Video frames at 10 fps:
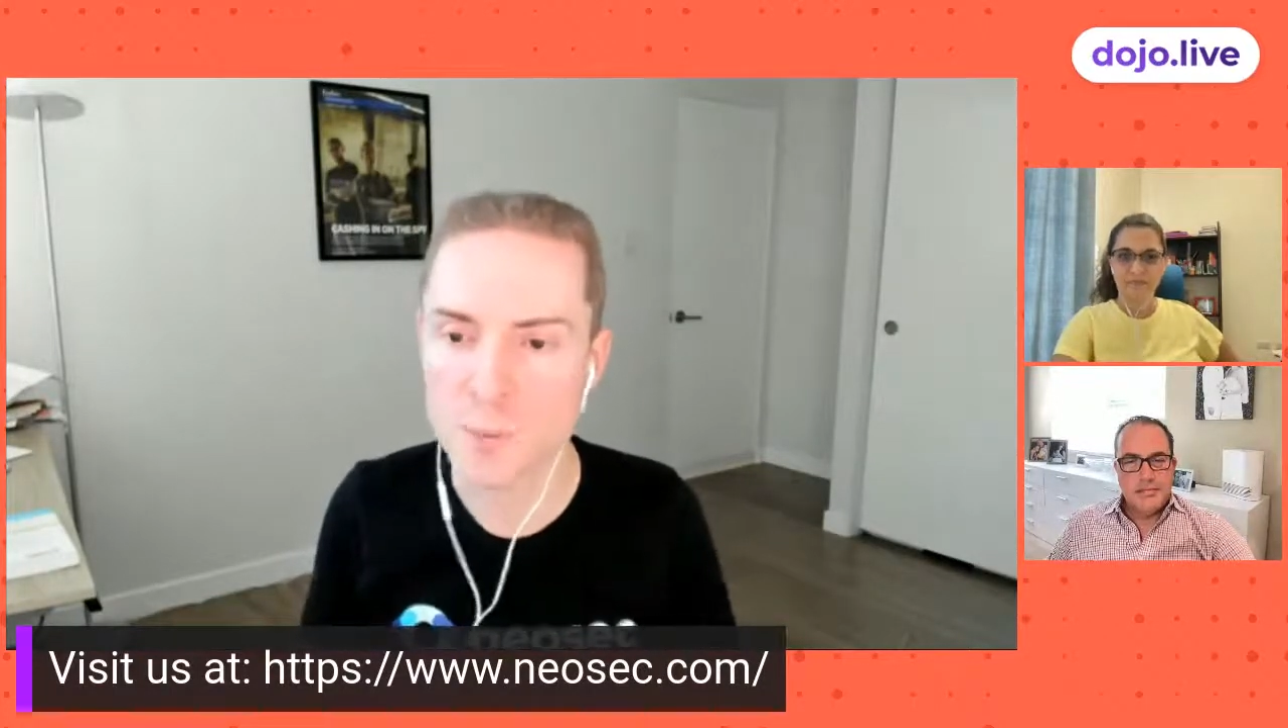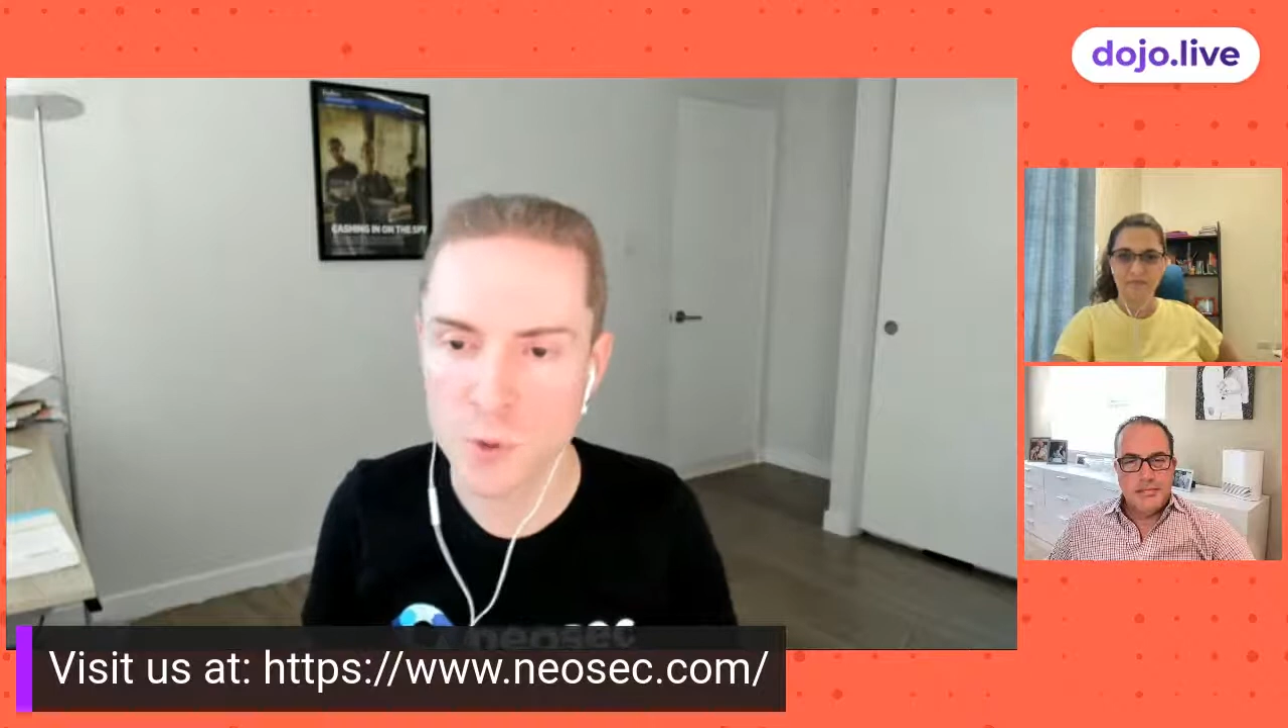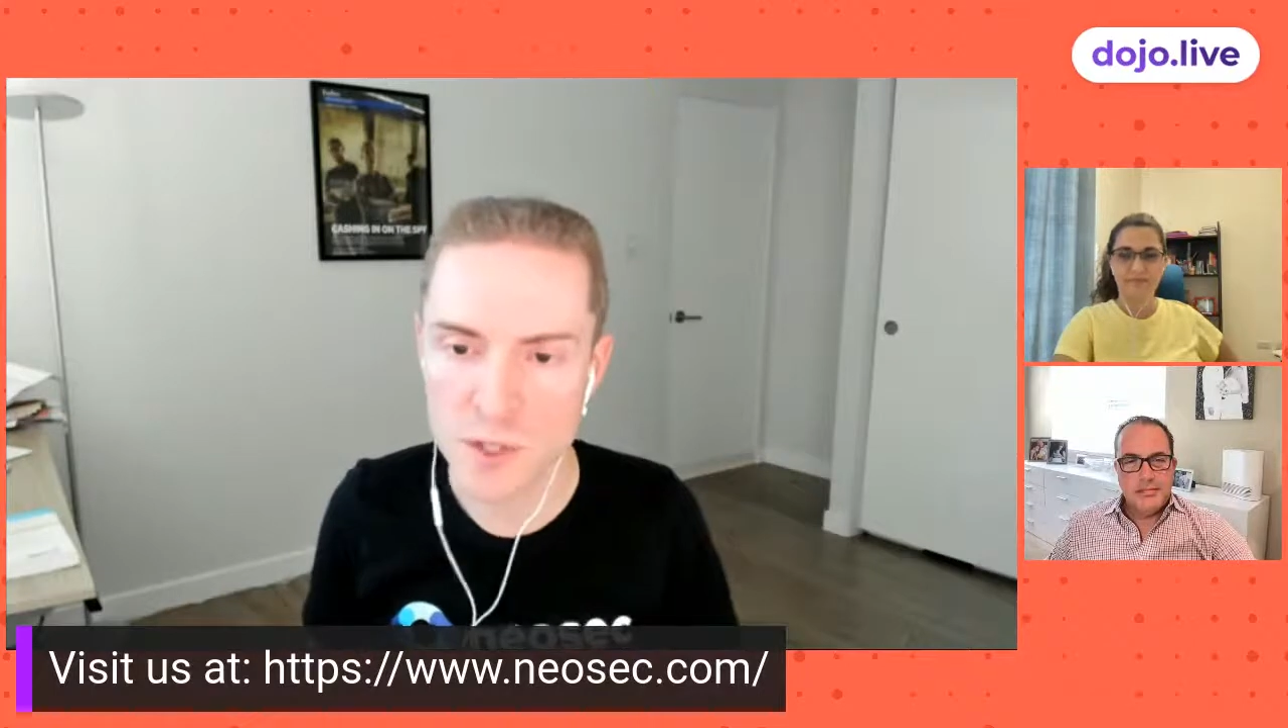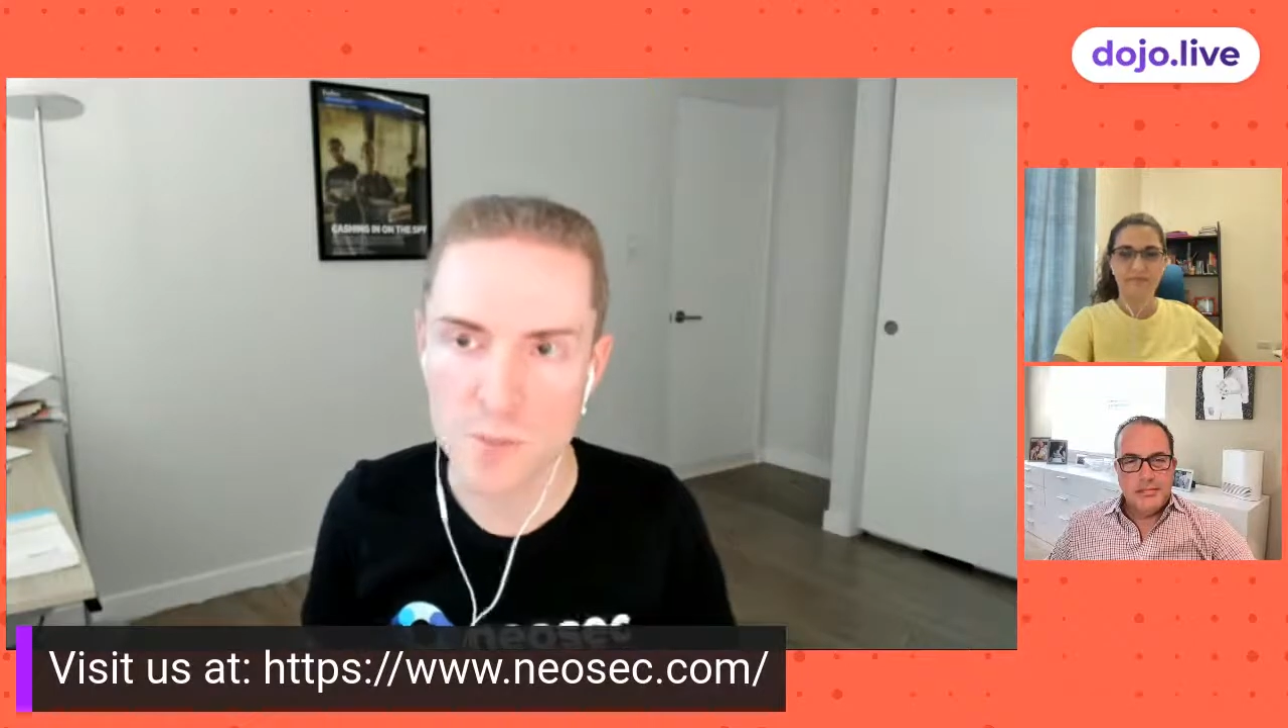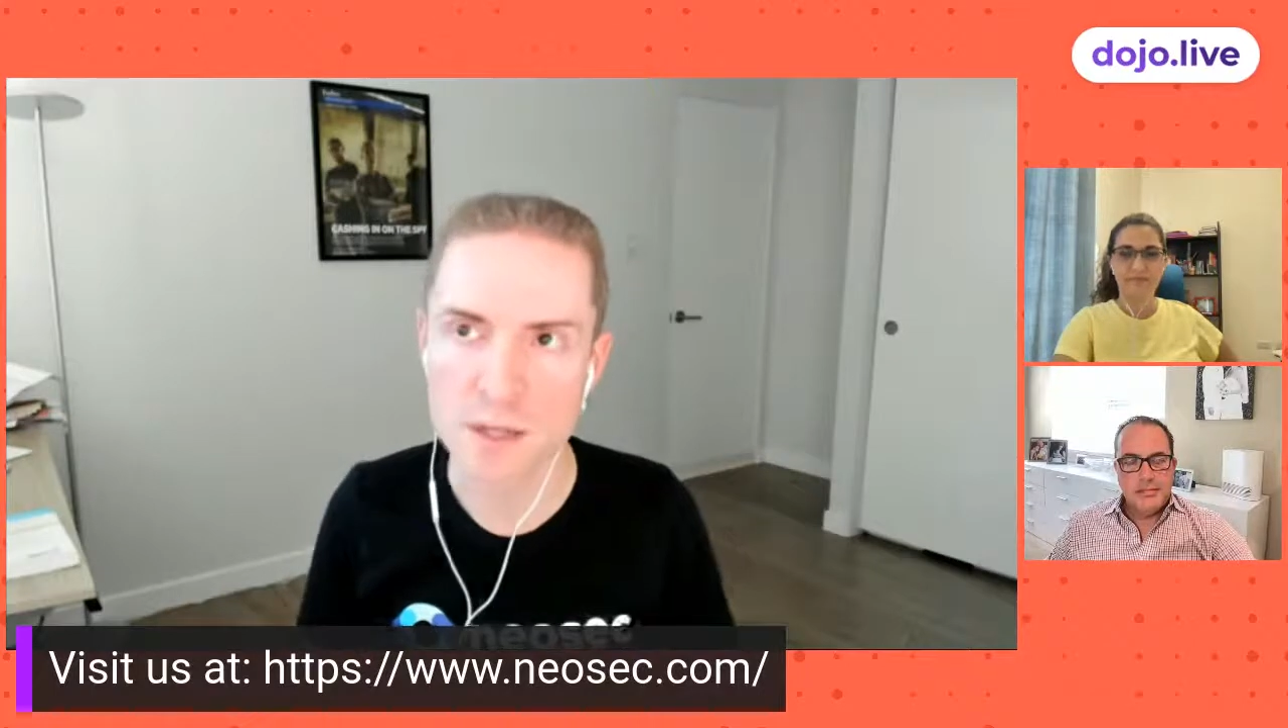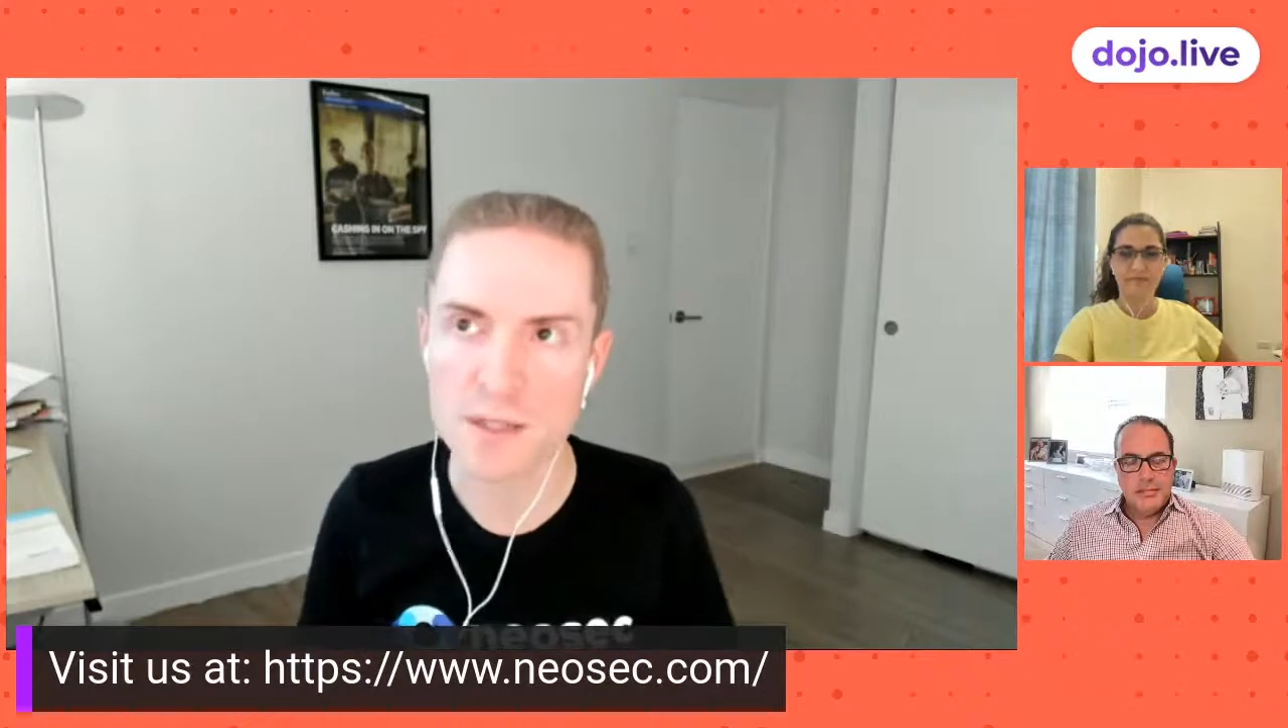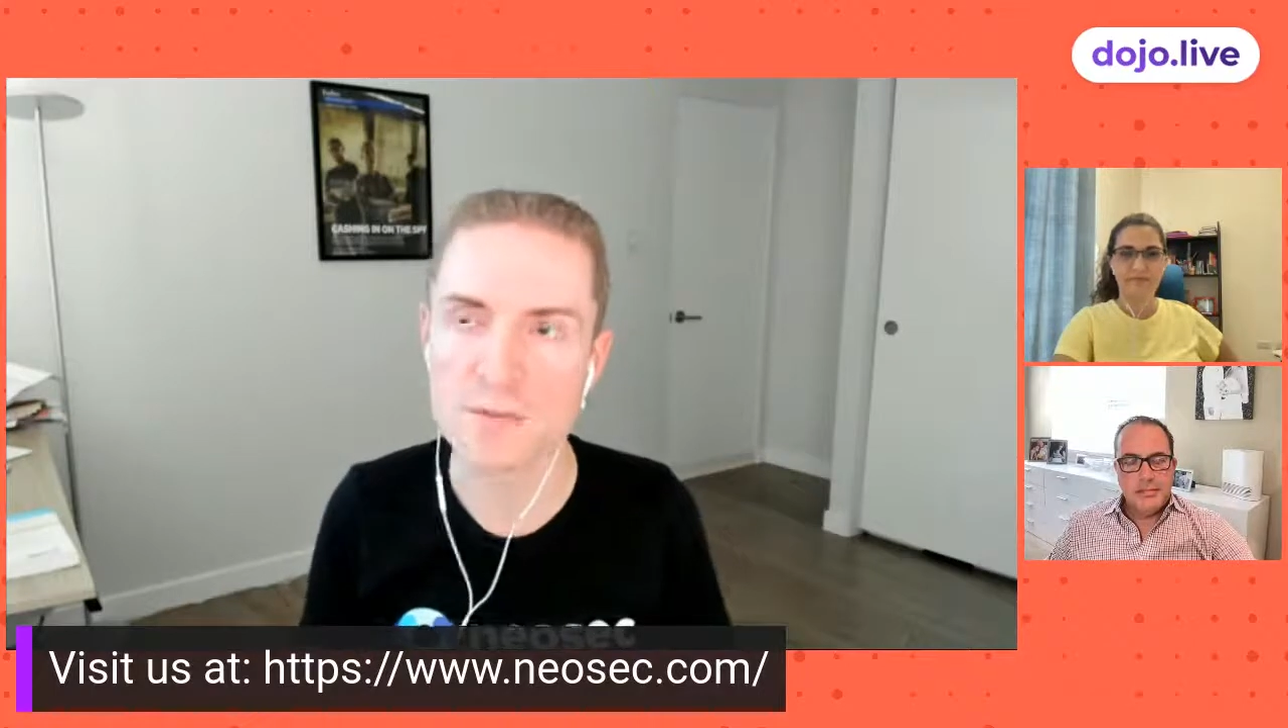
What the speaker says: product market